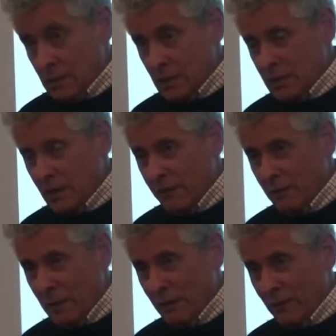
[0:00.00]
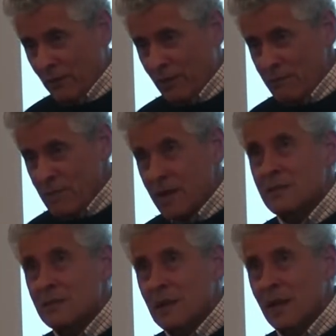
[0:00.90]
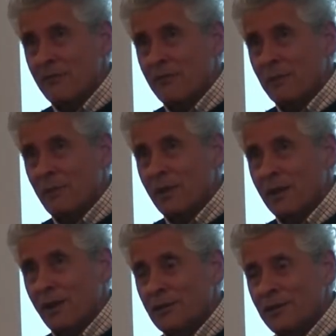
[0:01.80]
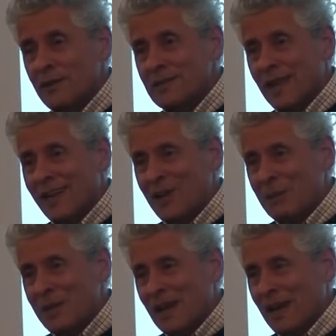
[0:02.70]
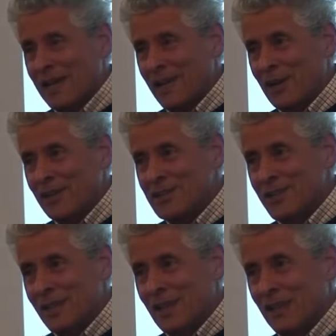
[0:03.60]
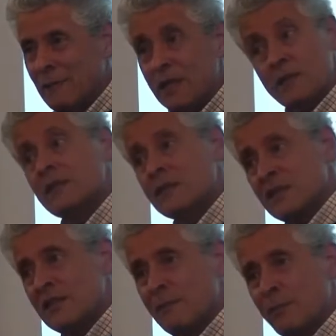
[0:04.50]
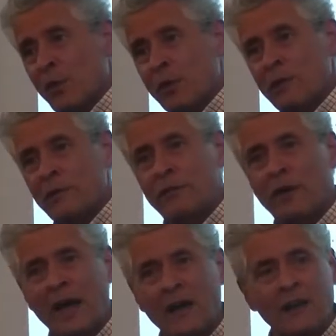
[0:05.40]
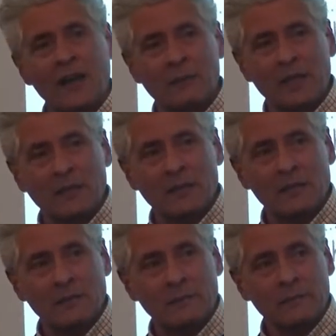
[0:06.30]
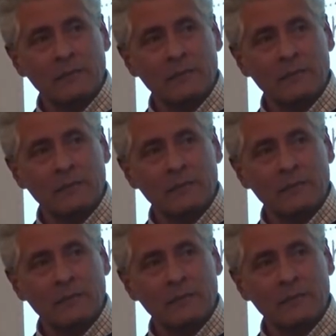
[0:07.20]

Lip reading: Since I have about 3 minutes left, I'm going to go to this economic ideology thing, because this is important for academics.